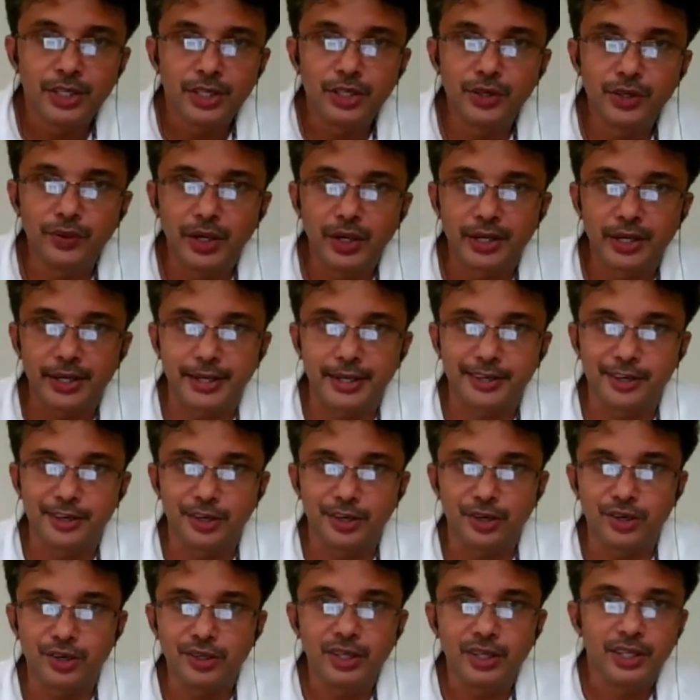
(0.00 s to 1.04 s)
you will
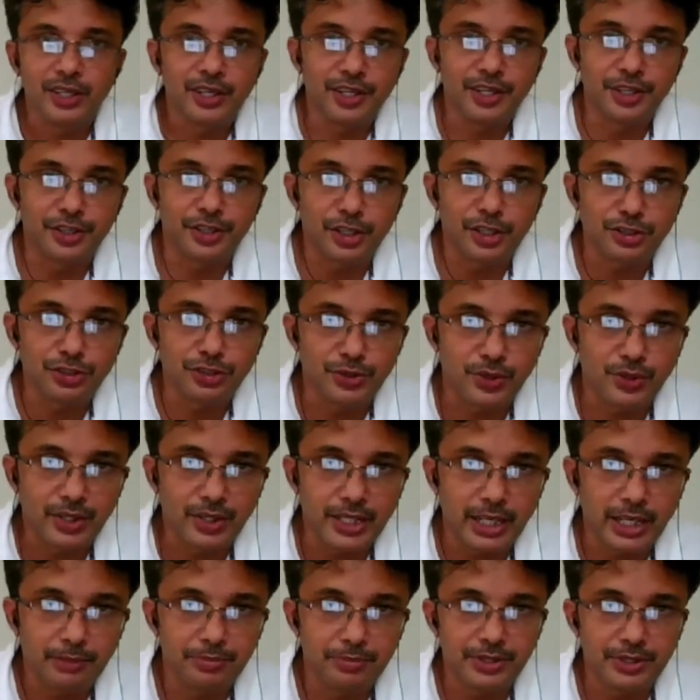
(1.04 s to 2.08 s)
record interest on
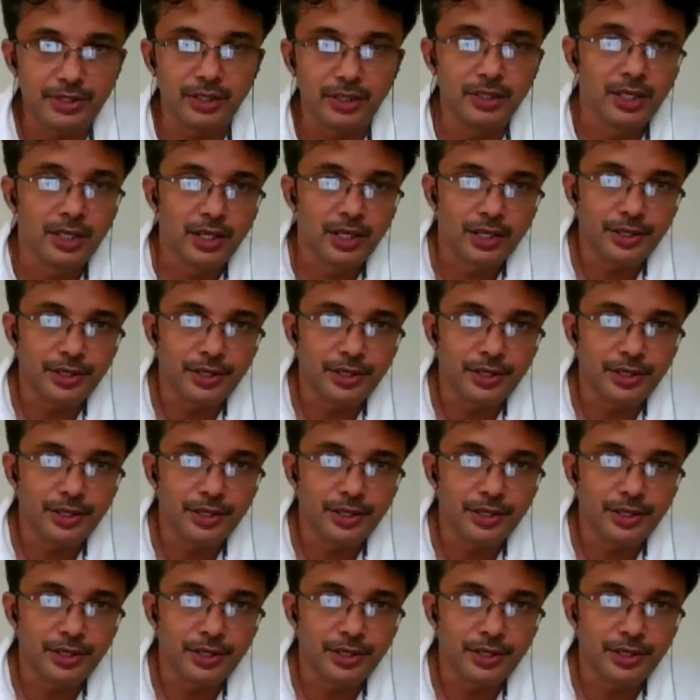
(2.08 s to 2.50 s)
capital,